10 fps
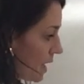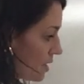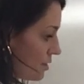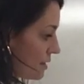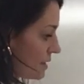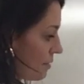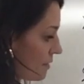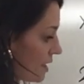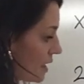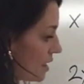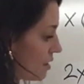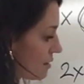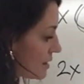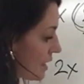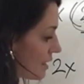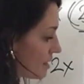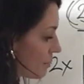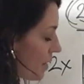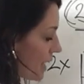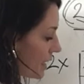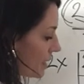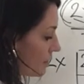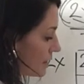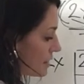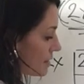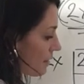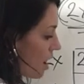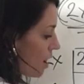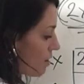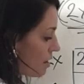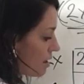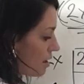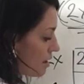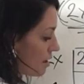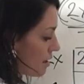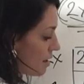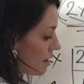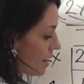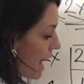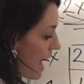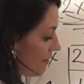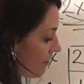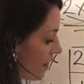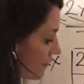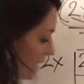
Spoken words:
and do the same thing here. Set this bracket equal to 0, add 5